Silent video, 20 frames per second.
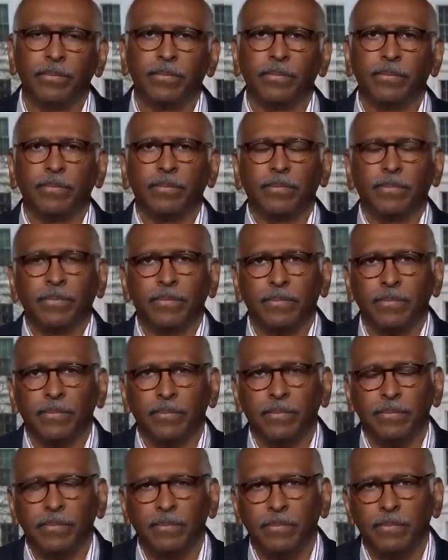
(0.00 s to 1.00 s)

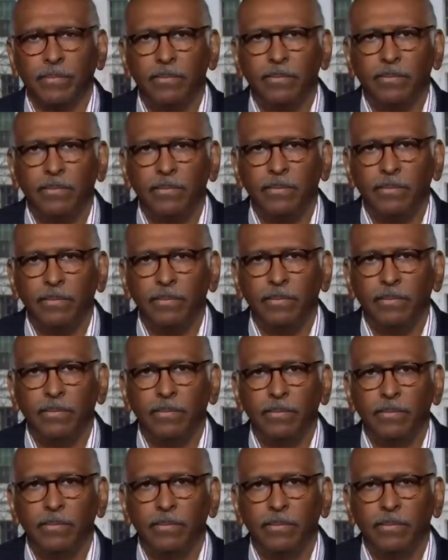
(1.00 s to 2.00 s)

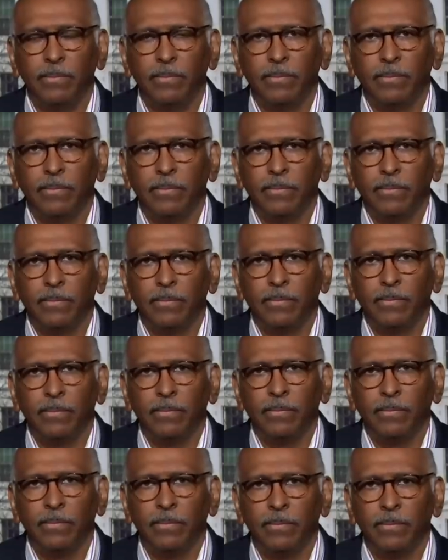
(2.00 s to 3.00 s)

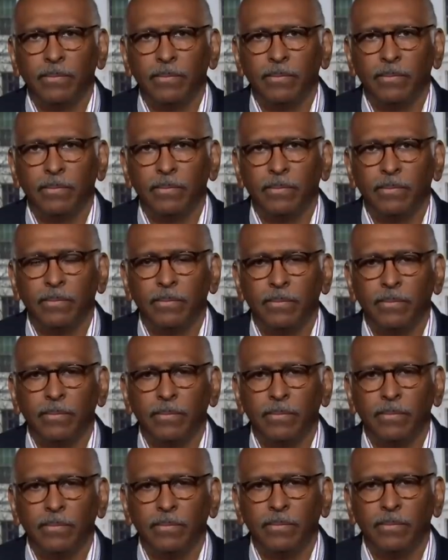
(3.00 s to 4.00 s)

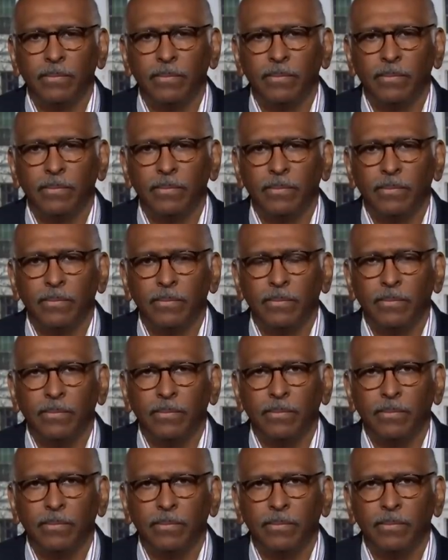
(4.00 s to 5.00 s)

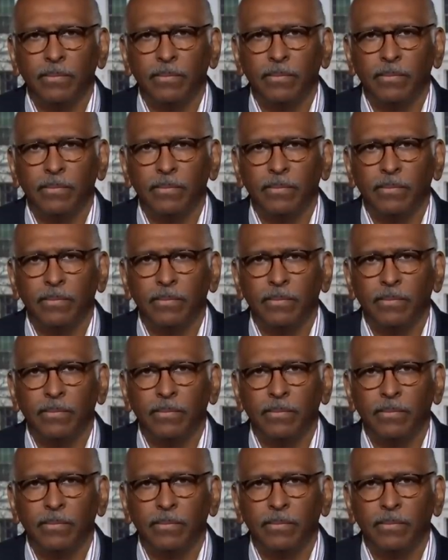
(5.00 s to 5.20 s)
This person isn't speaking.